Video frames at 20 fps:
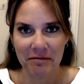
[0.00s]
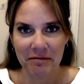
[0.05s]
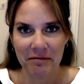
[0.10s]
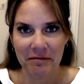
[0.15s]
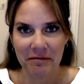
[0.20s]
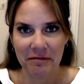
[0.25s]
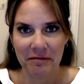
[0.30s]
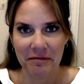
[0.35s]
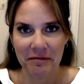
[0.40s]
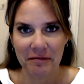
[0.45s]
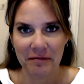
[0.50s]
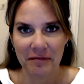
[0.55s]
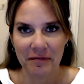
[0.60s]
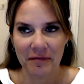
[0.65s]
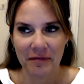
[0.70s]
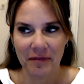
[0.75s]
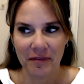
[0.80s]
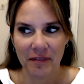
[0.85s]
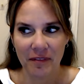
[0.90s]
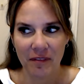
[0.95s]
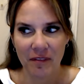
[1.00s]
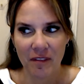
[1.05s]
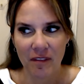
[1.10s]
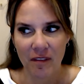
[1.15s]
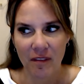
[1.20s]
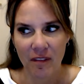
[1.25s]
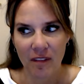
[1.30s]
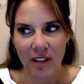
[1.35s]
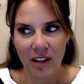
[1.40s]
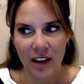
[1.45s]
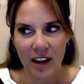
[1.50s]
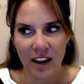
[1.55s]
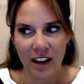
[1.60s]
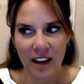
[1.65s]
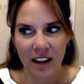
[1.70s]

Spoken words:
(no one is talking)